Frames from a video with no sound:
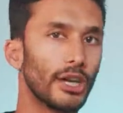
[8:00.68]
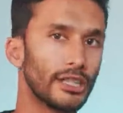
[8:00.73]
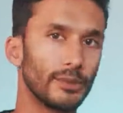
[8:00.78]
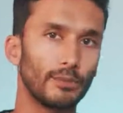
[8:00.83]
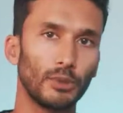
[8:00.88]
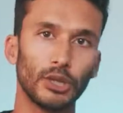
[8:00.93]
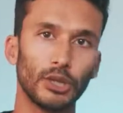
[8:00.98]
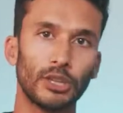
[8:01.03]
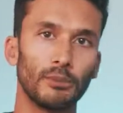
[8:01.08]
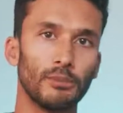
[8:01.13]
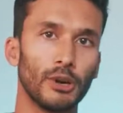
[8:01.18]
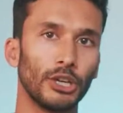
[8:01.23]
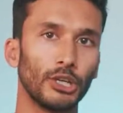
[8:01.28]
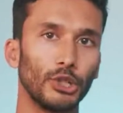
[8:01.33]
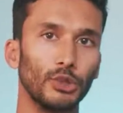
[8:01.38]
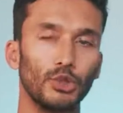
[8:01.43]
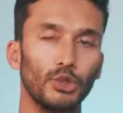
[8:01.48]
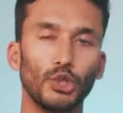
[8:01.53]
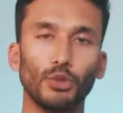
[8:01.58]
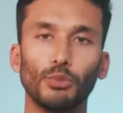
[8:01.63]
to put them on
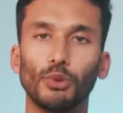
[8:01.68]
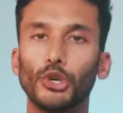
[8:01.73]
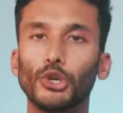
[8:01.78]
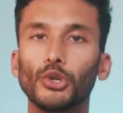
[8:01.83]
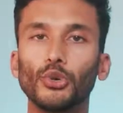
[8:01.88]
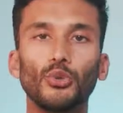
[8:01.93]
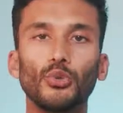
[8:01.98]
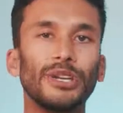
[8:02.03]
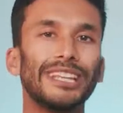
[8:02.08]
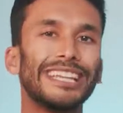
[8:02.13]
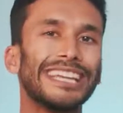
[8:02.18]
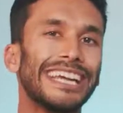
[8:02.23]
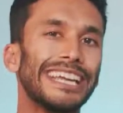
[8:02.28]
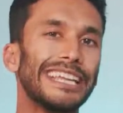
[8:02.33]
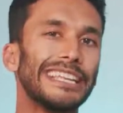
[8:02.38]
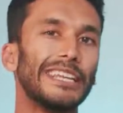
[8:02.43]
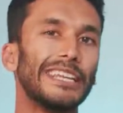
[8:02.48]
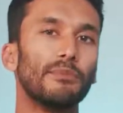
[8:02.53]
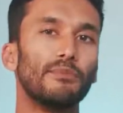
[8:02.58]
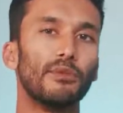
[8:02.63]
YouTube or do really
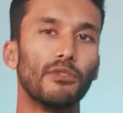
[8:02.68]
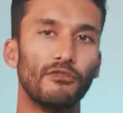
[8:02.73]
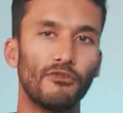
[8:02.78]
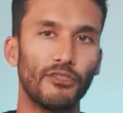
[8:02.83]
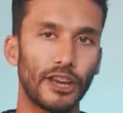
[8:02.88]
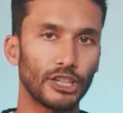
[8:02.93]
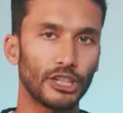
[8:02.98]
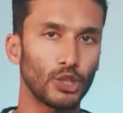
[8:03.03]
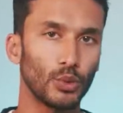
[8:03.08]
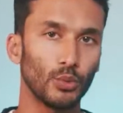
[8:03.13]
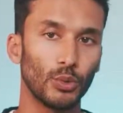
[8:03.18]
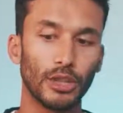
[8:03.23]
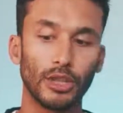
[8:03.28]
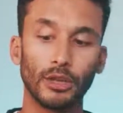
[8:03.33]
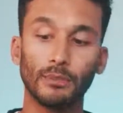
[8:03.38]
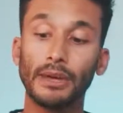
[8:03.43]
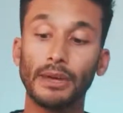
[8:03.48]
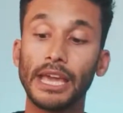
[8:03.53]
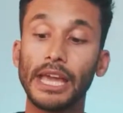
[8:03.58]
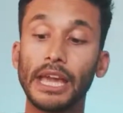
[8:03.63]
anything professional with
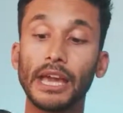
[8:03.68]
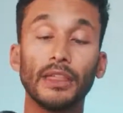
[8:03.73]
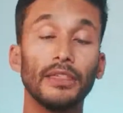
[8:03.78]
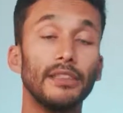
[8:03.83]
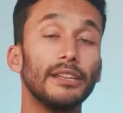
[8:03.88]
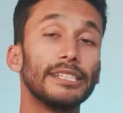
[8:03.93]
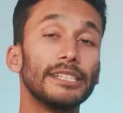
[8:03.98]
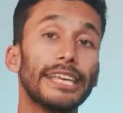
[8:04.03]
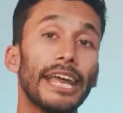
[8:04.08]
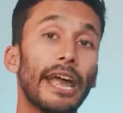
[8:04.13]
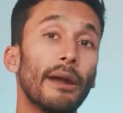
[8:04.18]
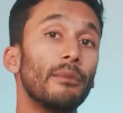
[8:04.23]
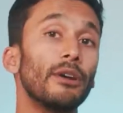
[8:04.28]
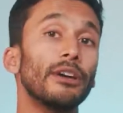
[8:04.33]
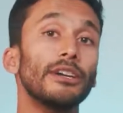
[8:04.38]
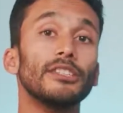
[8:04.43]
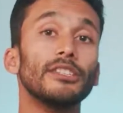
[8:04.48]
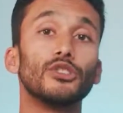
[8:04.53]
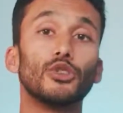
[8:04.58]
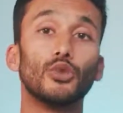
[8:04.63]
them, this
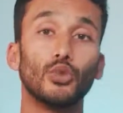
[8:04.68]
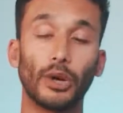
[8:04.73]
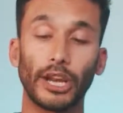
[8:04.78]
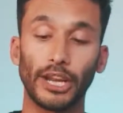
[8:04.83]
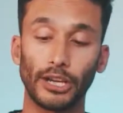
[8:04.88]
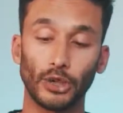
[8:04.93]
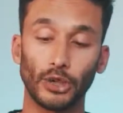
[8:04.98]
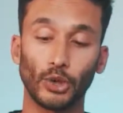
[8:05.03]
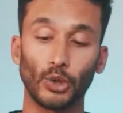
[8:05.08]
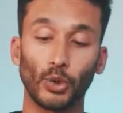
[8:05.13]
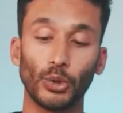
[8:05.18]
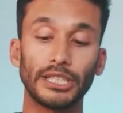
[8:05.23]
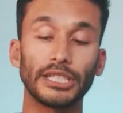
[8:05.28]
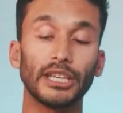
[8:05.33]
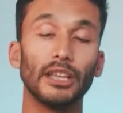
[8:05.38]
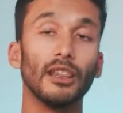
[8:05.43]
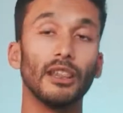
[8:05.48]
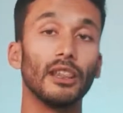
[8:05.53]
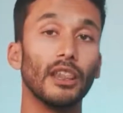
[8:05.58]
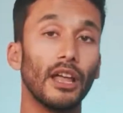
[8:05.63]
camera is great. You're going
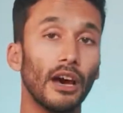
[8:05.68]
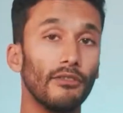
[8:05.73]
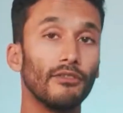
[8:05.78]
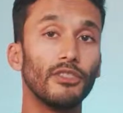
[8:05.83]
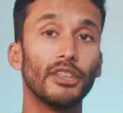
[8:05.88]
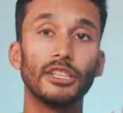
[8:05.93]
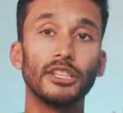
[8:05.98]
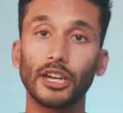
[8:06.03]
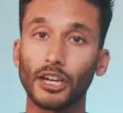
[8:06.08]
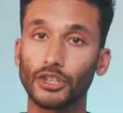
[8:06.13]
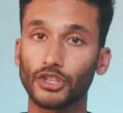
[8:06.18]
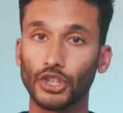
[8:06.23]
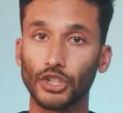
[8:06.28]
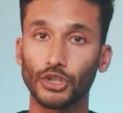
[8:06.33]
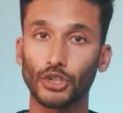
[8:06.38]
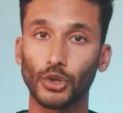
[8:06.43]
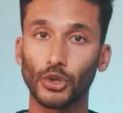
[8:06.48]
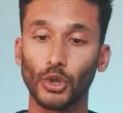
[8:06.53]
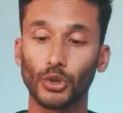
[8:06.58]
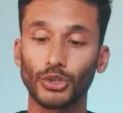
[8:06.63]
to love the touch
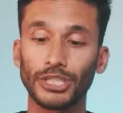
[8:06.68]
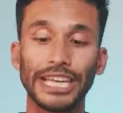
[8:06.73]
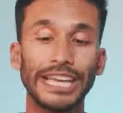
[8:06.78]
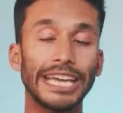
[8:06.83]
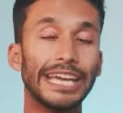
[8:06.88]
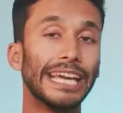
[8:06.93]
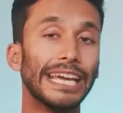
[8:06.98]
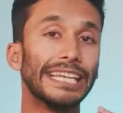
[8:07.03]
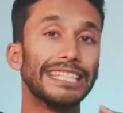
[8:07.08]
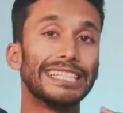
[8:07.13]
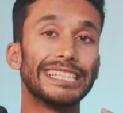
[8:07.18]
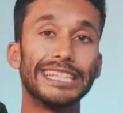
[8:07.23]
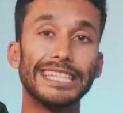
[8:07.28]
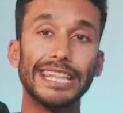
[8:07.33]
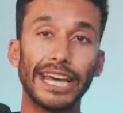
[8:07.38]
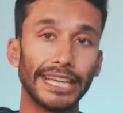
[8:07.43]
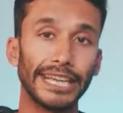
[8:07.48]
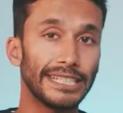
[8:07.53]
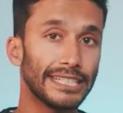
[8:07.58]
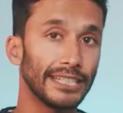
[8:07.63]
controls, it's
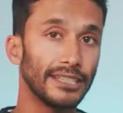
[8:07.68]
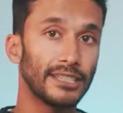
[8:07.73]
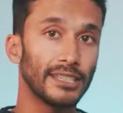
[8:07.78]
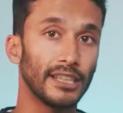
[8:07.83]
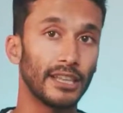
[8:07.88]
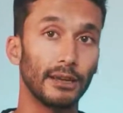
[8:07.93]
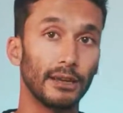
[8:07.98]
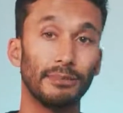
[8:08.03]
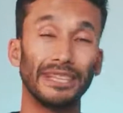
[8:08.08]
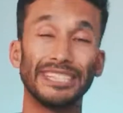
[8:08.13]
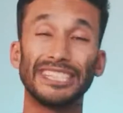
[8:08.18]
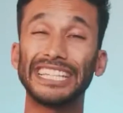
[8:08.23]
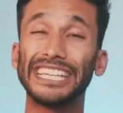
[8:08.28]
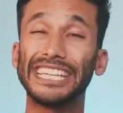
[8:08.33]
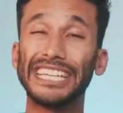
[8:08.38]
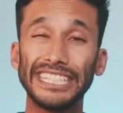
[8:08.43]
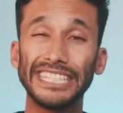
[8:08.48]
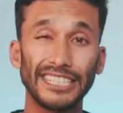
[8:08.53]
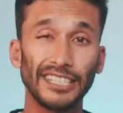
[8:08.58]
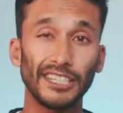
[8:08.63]
nice and slim, it's
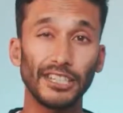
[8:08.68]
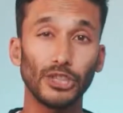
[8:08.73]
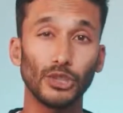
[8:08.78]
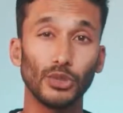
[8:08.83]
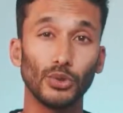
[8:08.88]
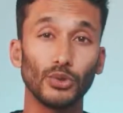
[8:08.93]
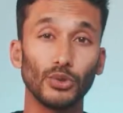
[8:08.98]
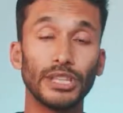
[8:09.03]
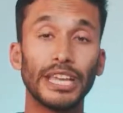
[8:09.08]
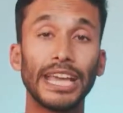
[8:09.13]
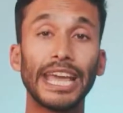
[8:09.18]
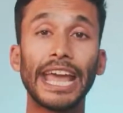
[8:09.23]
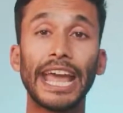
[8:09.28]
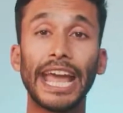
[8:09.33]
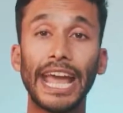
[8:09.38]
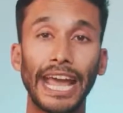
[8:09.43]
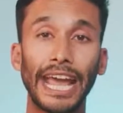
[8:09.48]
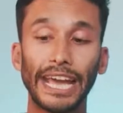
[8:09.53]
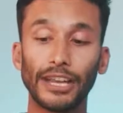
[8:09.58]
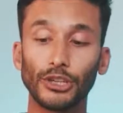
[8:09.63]
easy to use,
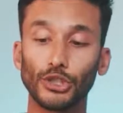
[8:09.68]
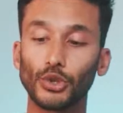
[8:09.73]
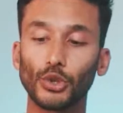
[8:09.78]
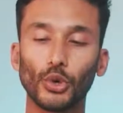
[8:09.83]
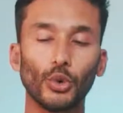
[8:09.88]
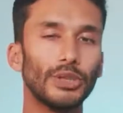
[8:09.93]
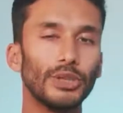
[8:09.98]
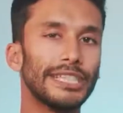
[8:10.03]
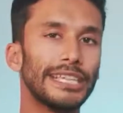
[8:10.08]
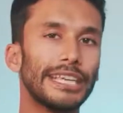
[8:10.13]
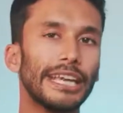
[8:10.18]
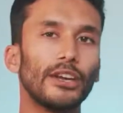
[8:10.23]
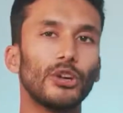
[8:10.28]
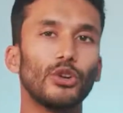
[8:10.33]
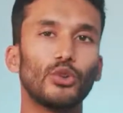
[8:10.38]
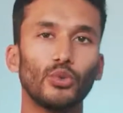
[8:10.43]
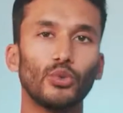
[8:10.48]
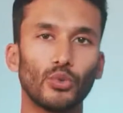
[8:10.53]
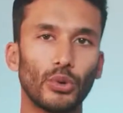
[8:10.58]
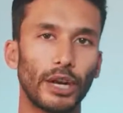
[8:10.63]
and you're going to get
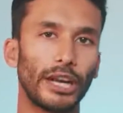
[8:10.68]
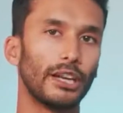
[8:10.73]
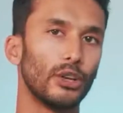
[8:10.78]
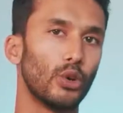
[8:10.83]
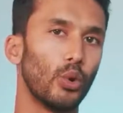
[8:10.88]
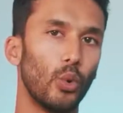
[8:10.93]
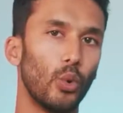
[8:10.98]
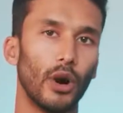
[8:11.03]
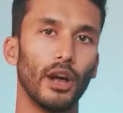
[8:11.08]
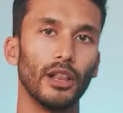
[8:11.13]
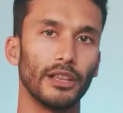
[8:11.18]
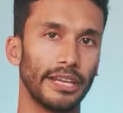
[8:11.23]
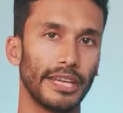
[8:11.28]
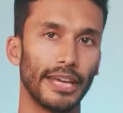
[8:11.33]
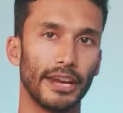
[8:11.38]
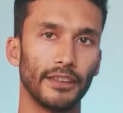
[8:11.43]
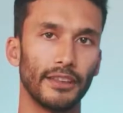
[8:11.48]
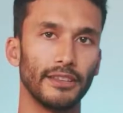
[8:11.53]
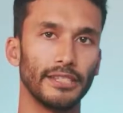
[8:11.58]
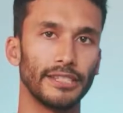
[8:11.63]
great quality
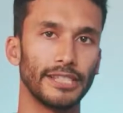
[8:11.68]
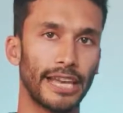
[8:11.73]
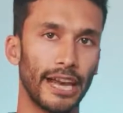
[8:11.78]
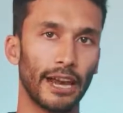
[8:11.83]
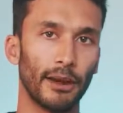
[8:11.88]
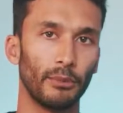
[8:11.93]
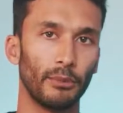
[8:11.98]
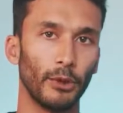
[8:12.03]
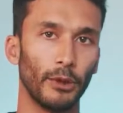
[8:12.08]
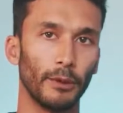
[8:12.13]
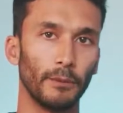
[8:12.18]
out of this camera.